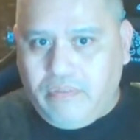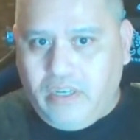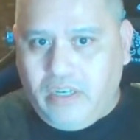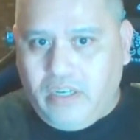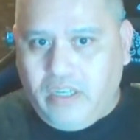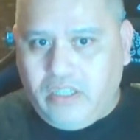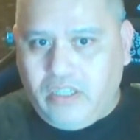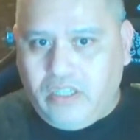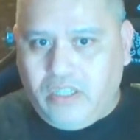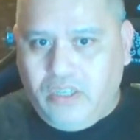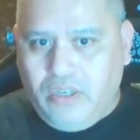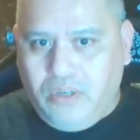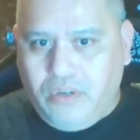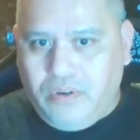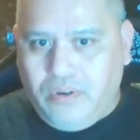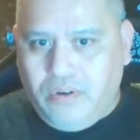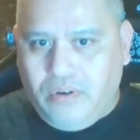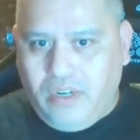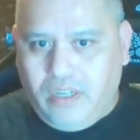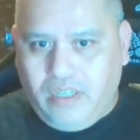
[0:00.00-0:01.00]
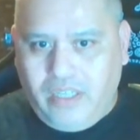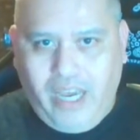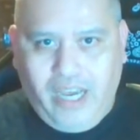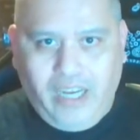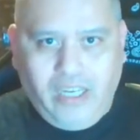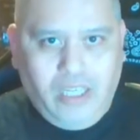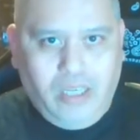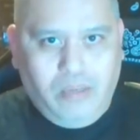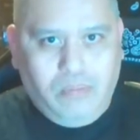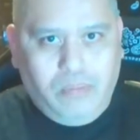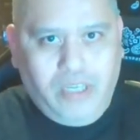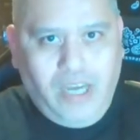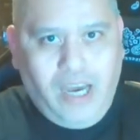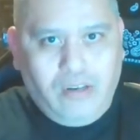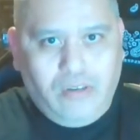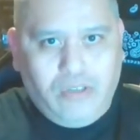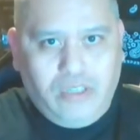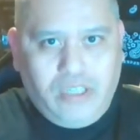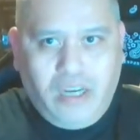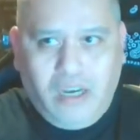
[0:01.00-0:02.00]
and it secured a tag team
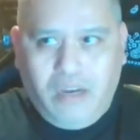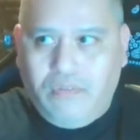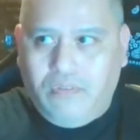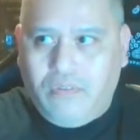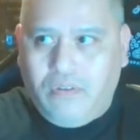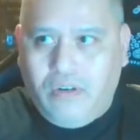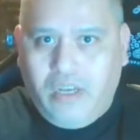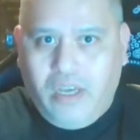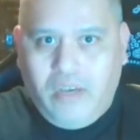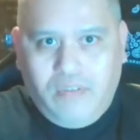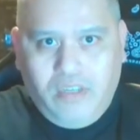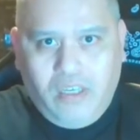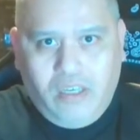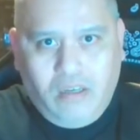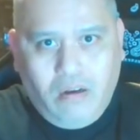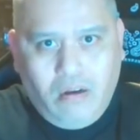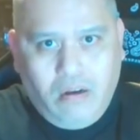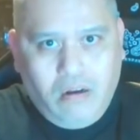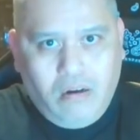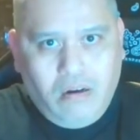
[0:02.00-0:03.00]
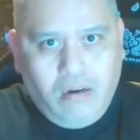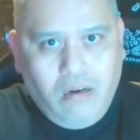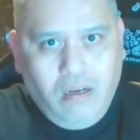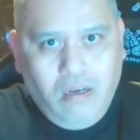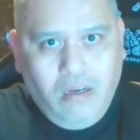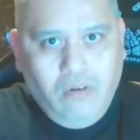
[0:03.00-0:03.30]
title shot for the FTR,